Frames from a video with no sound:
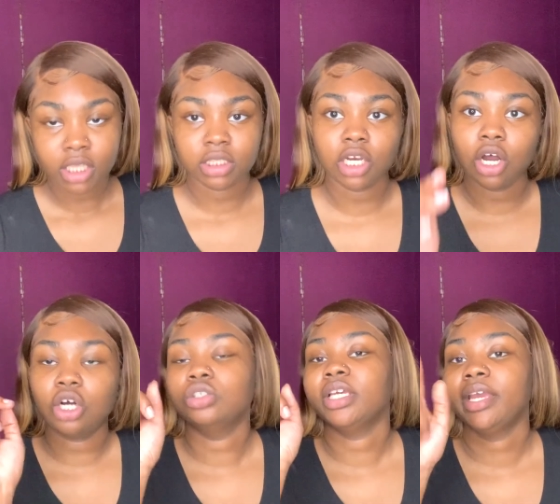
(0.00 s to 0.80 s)
The
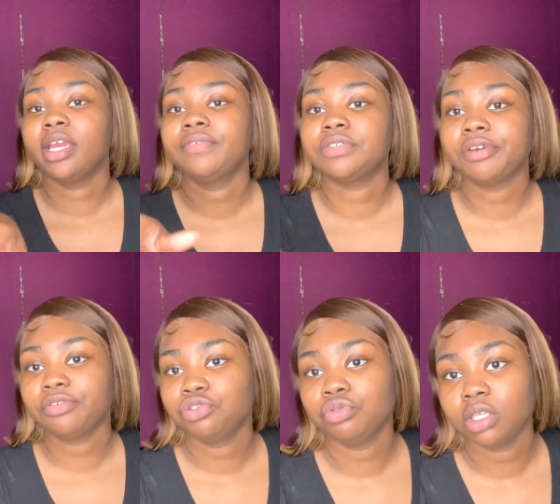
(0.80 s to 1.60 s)
hair is very true
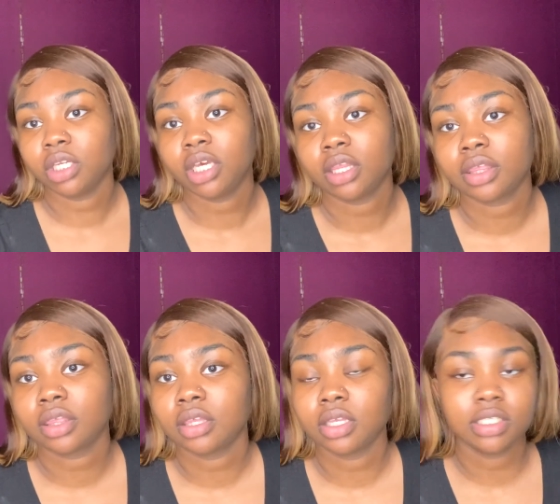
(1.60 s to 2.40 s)
to length.
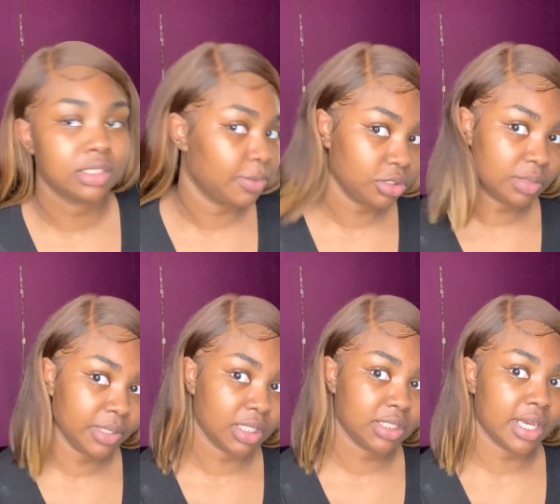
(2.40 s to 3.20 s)
This is supposed to be a
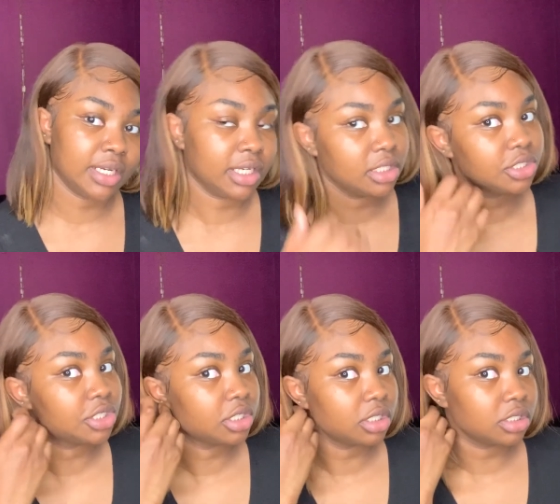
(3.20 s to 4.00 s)
10-inch.
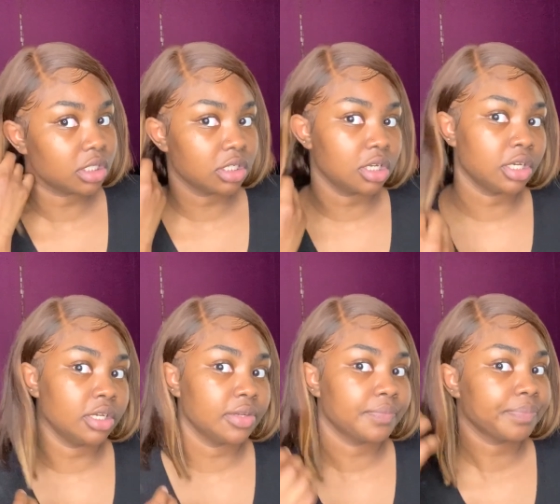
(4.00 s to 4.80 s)
This is good.
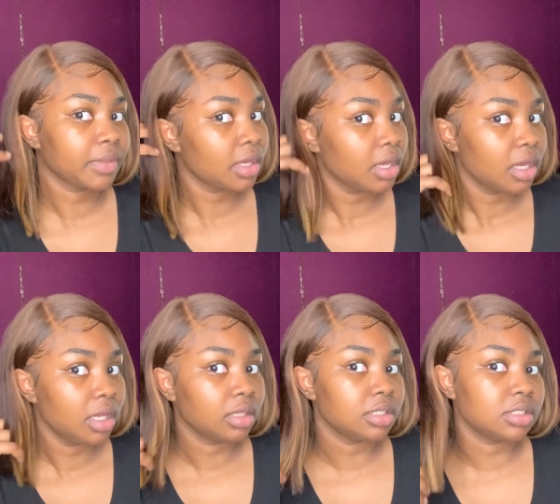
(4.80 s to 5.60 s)
This
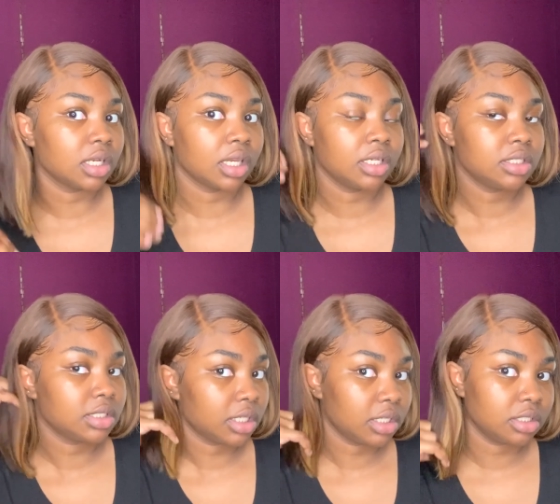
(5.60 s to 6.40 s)
is a nice
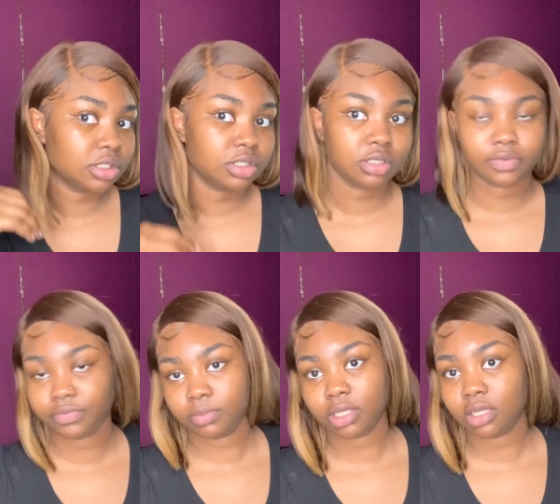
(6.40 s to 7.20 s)
10-inch for
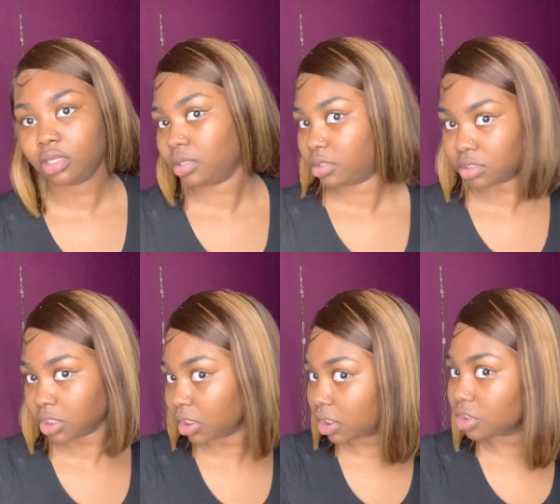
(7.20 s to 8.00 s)
me.
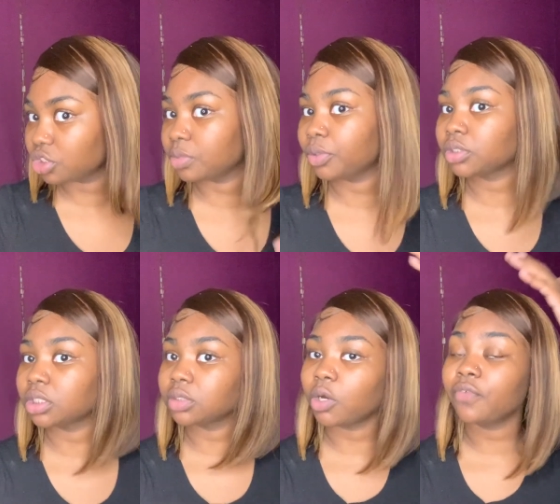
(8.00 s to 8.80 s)
10-inch is supposed to,
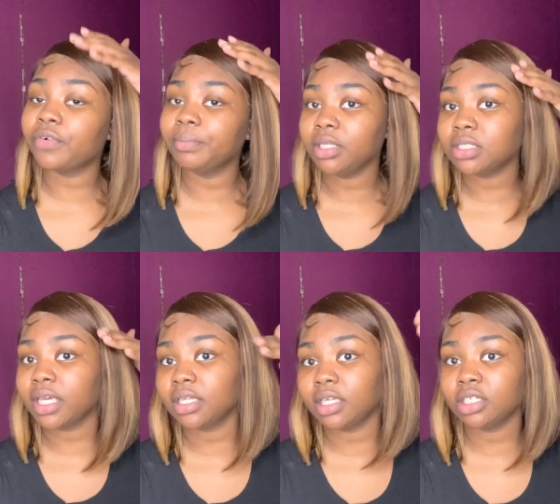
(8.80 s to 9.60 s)
well, for me,
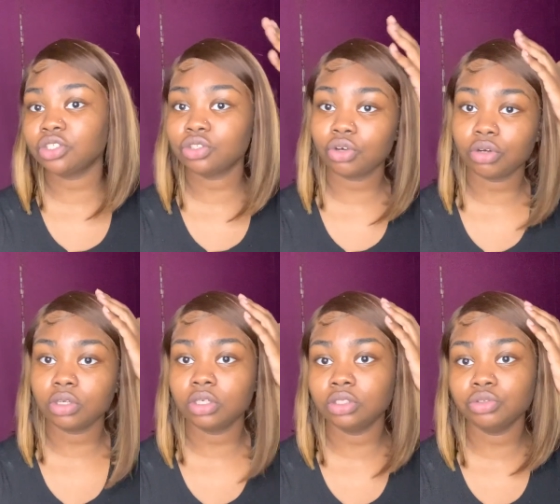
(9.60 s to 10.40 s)
10-inch is
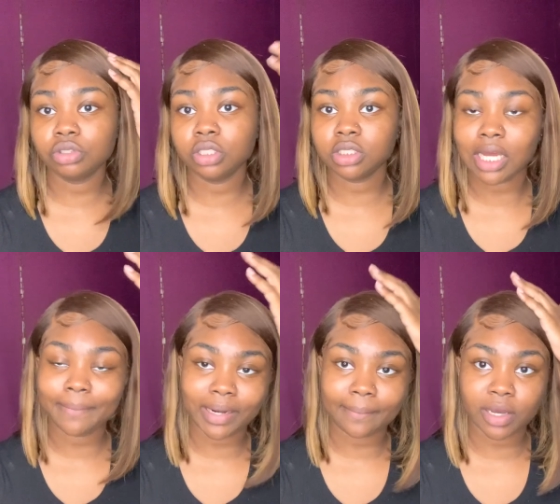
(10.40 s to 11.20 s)
usually stopping at
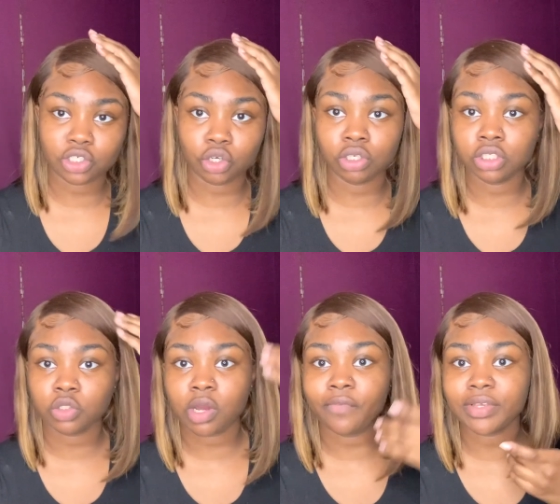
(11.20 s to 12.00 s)
my shoulders.
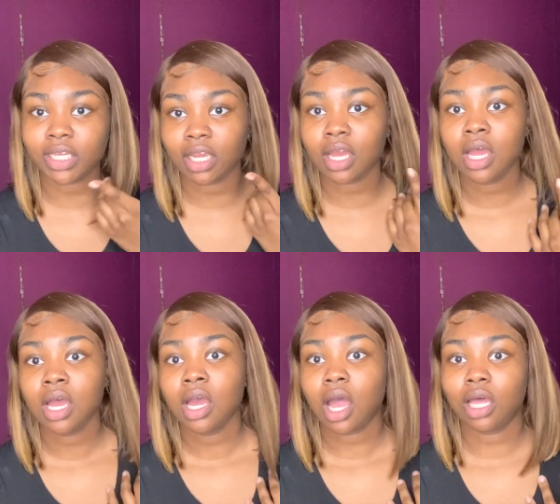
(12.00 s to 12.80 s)
12 is like
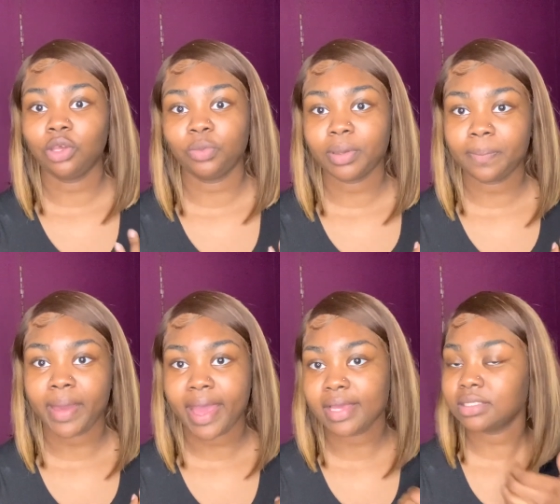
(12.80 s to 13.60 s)
a little bit
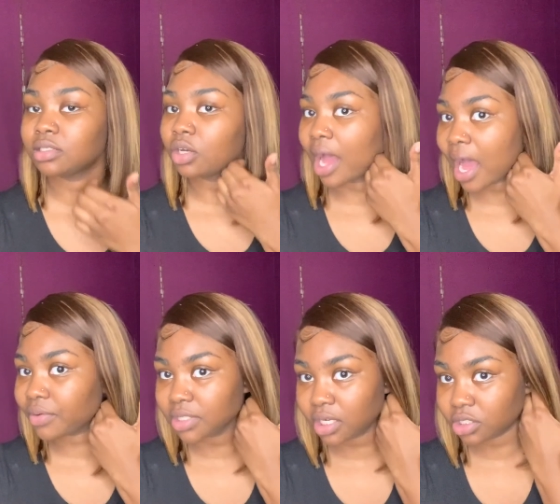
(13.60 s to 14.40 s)
past. So I would say
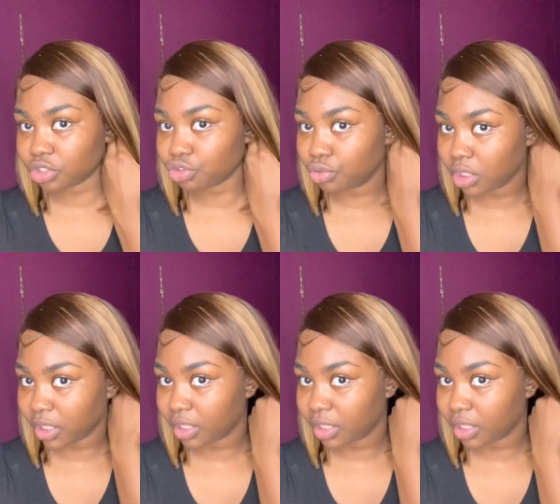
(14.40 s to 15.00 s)
this is true to length.